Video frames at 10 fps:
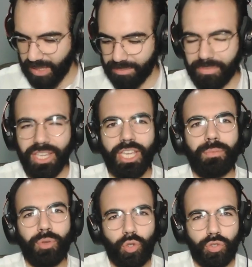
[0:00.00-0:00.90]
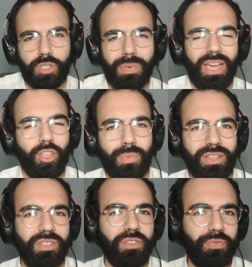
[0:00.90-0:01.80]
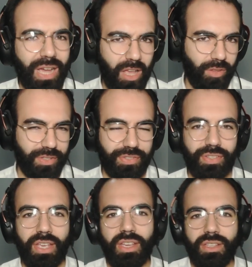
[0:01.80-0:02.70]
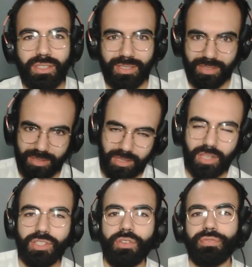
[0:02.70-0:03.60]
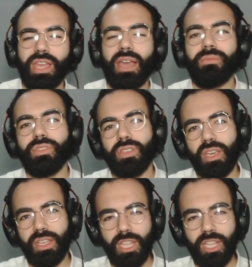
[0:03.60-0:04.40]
being abused by domestic violence. Lots of times the